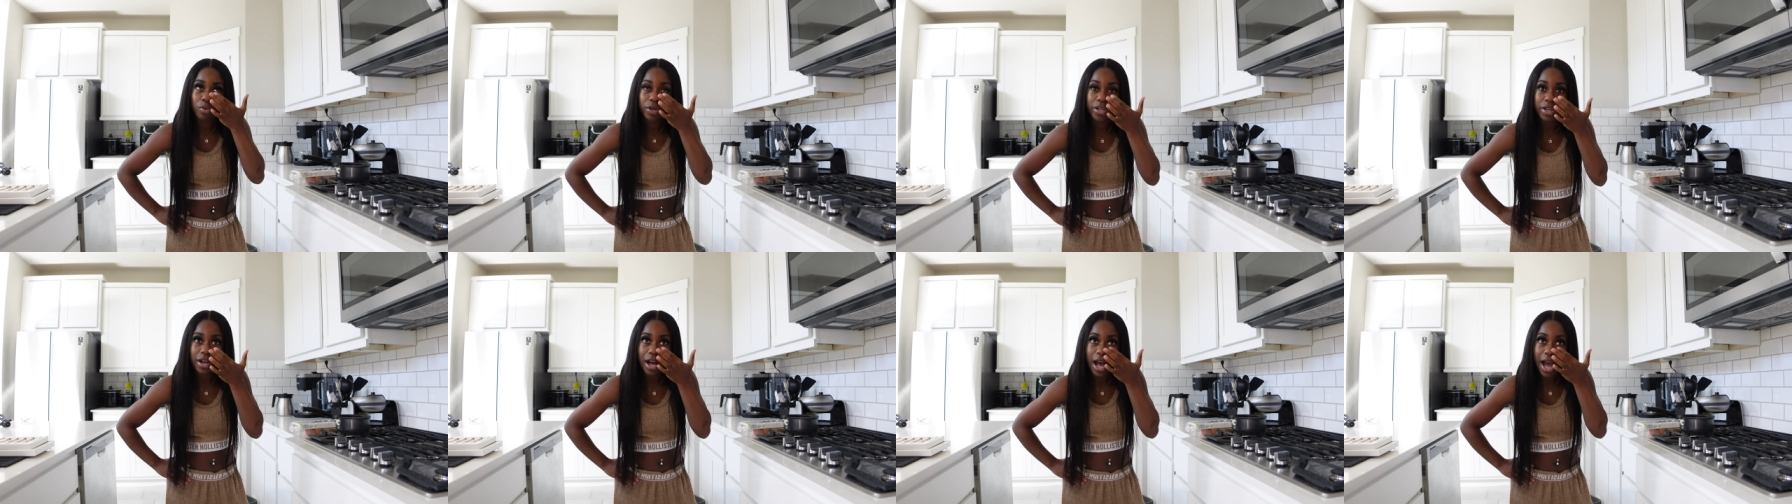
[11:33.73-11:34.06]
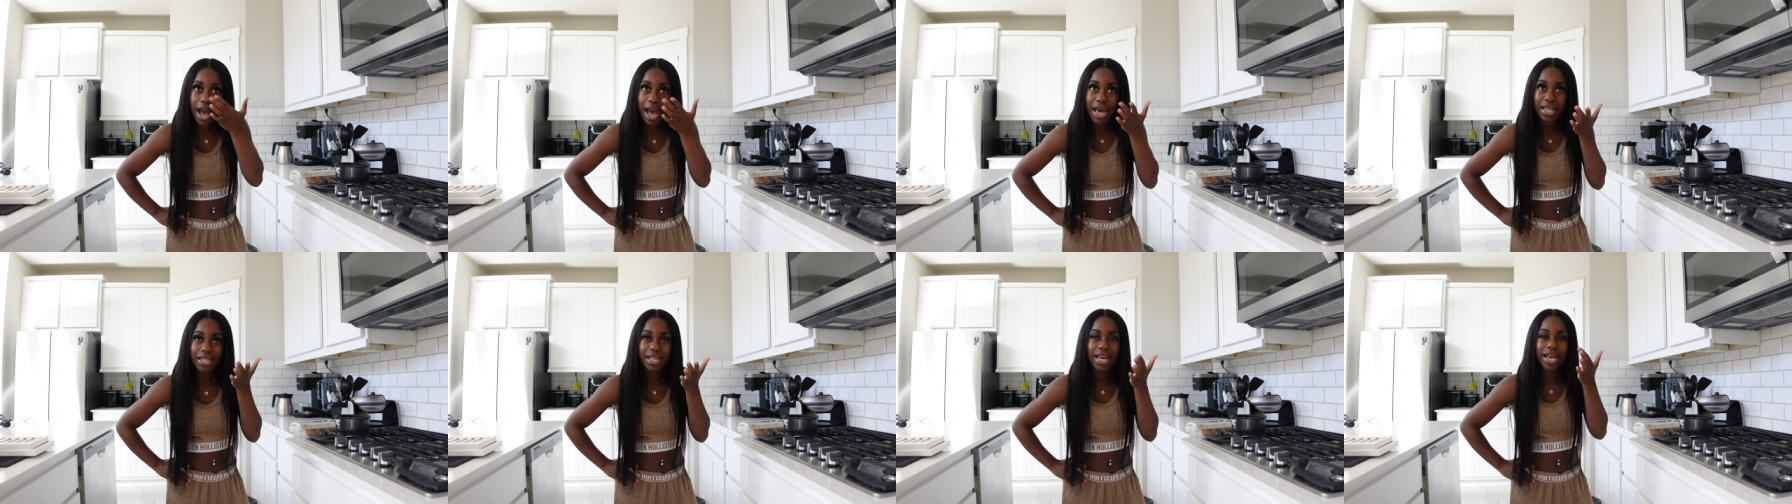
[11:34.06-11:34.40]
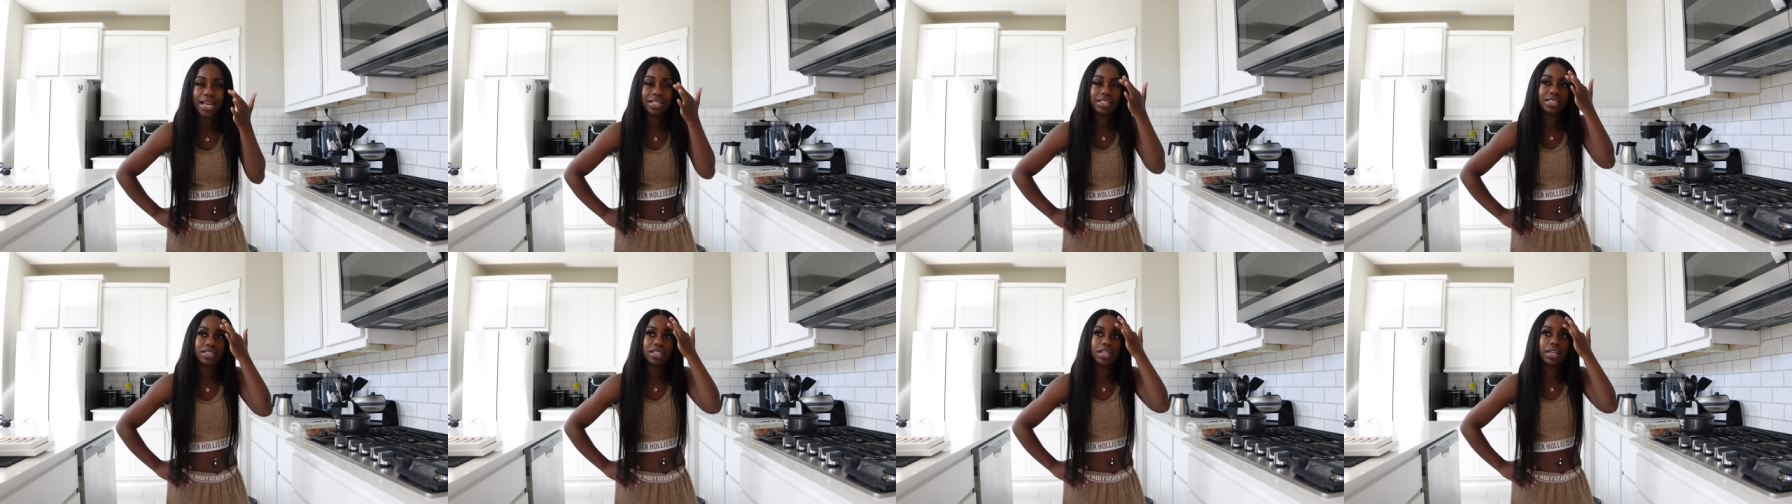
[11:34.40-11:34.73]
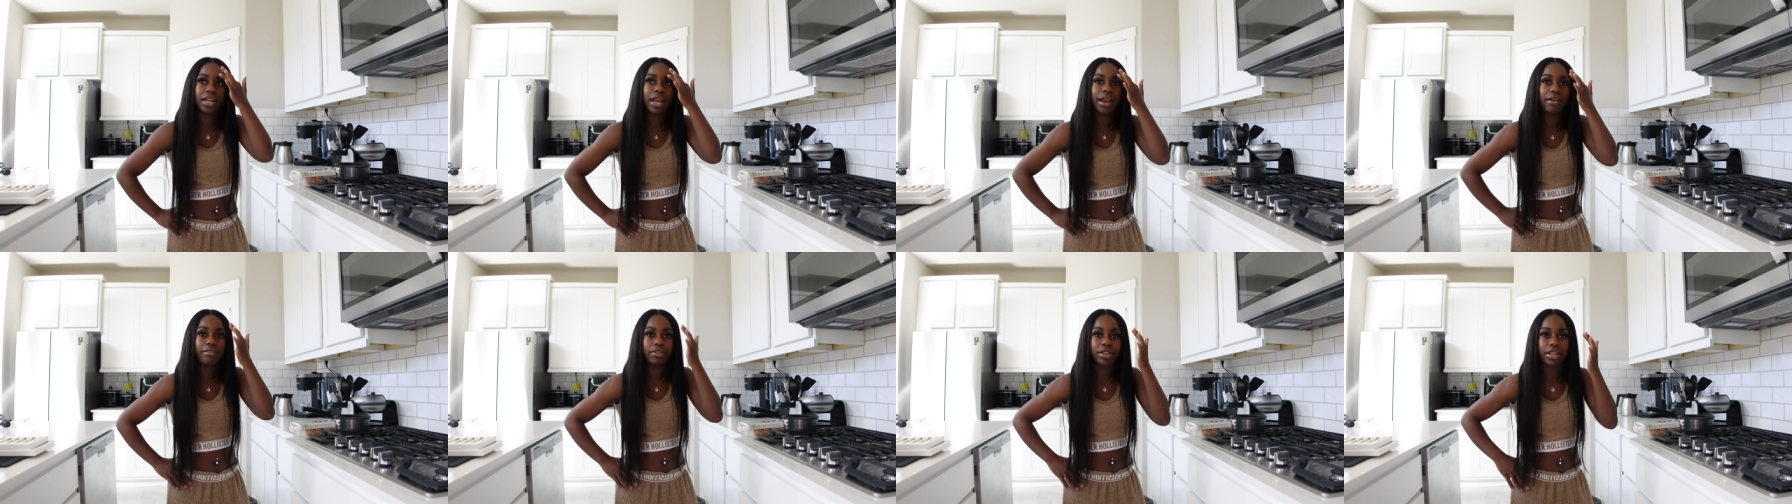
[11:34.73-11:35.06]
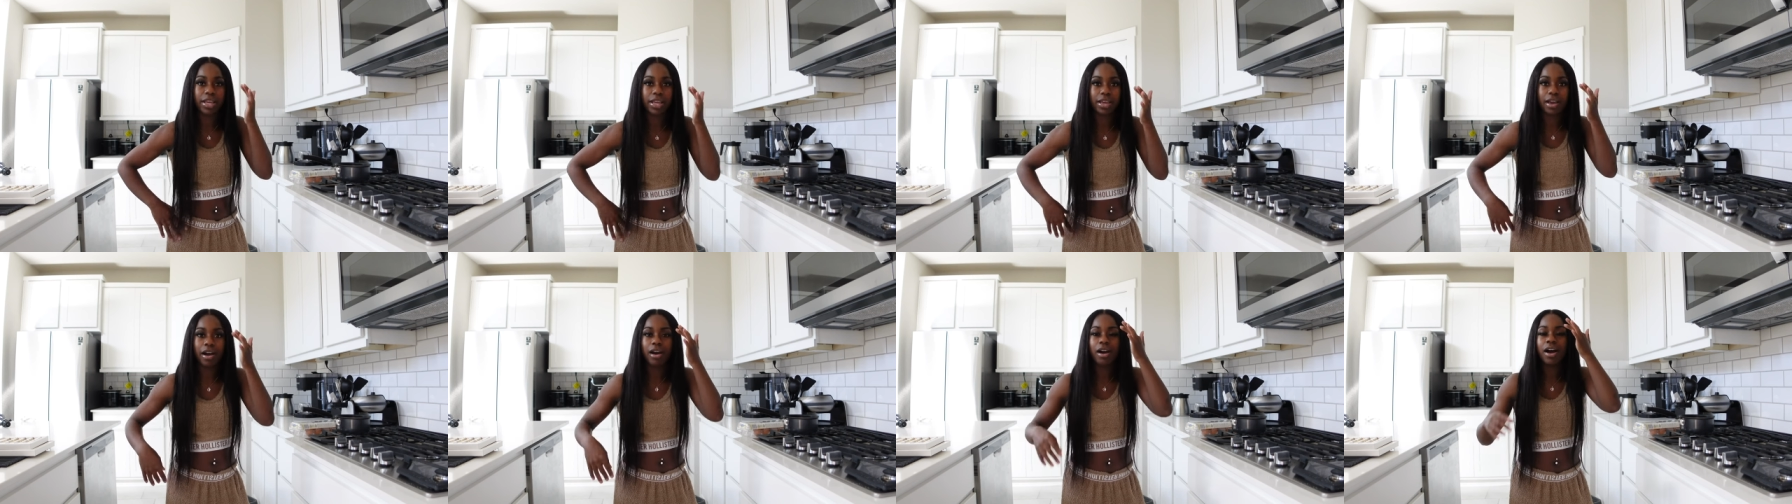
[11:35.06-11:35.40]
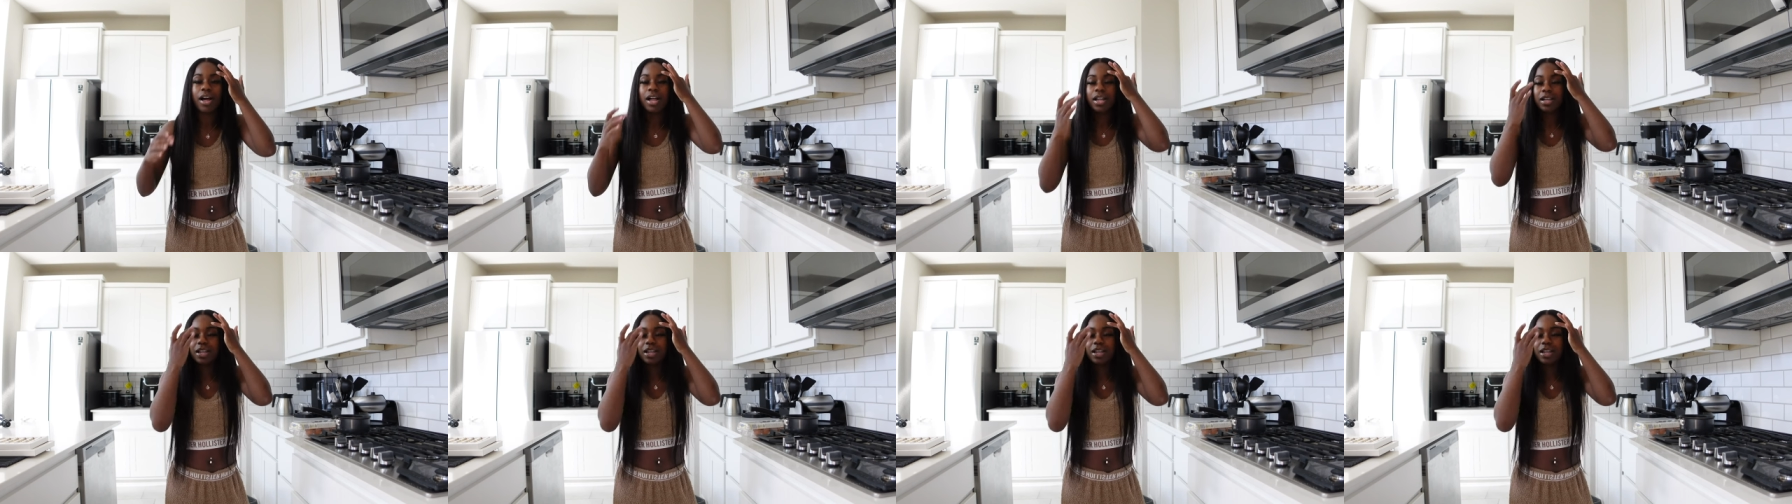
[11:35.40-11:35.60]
real eyelashes and everything, y'all.